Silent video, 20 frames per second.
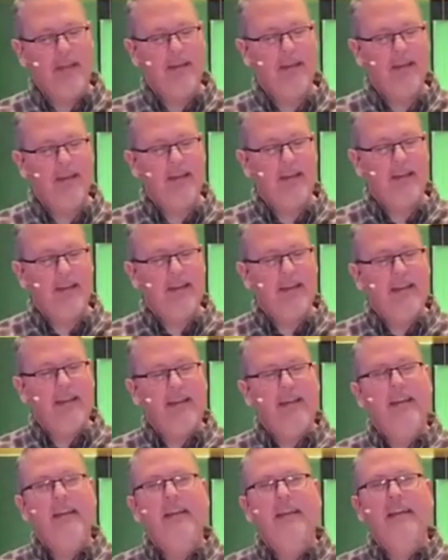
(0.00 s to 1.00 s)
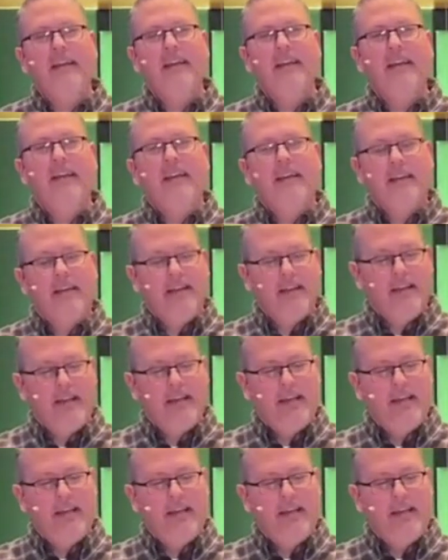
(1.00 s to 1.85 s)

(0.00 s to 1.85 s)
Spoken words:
[no speech]